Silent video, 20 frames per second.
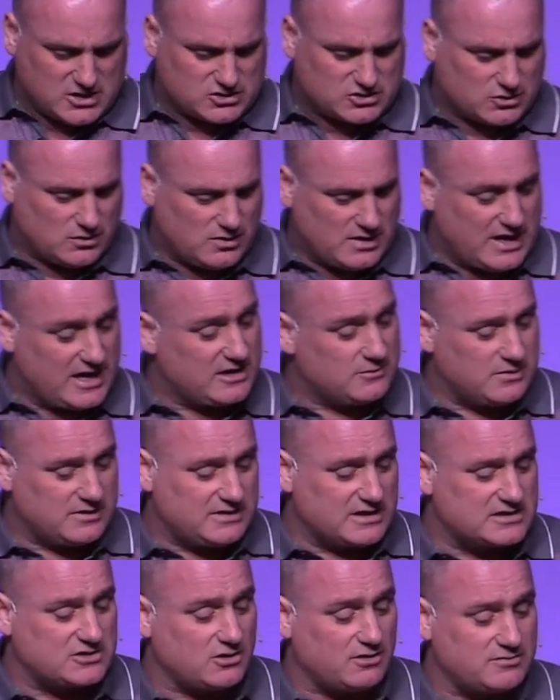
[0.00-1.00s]
so anyway,
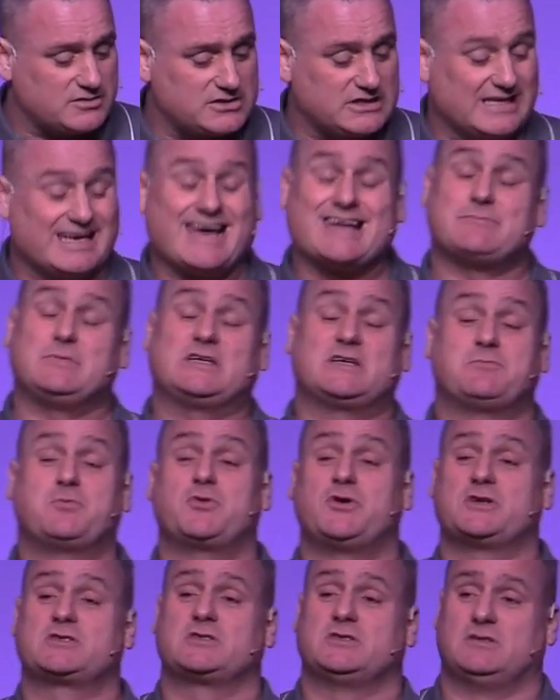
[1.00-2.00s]
this obviously led me to
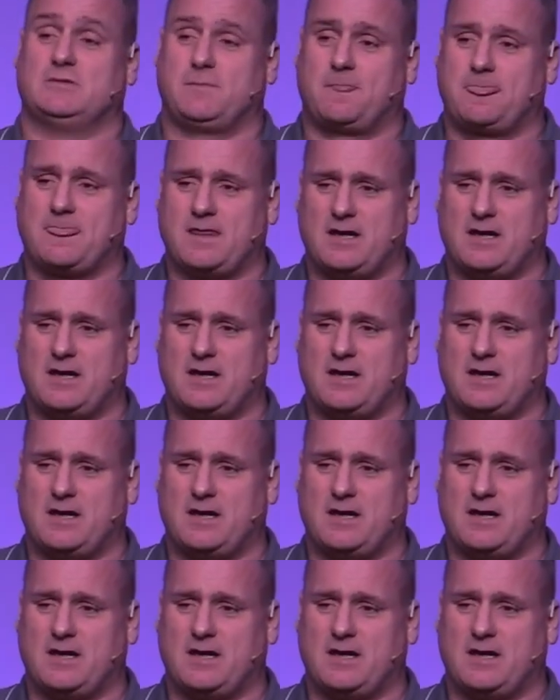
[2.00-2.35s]
prison,